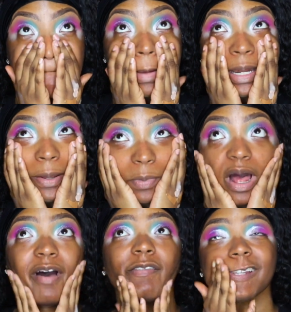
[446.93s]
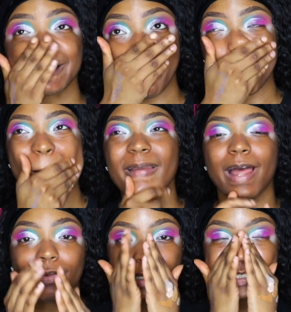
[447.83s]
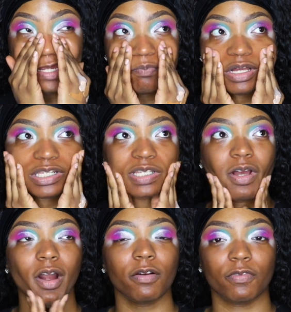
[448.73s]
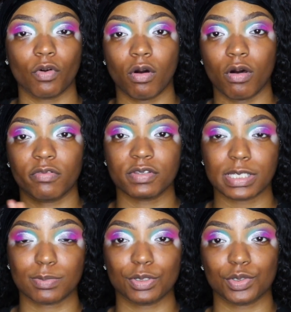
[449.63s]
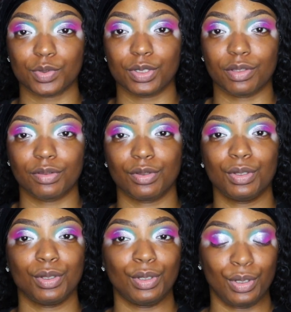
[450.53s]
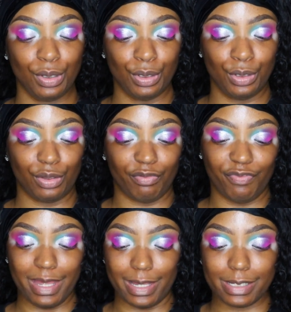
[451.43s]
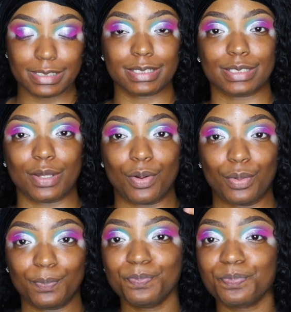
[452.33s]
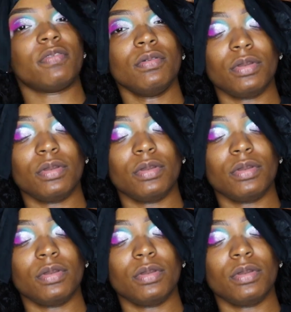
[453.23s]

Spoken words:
And I'm obviously going to have to take my scarf off since we're doing the face. So you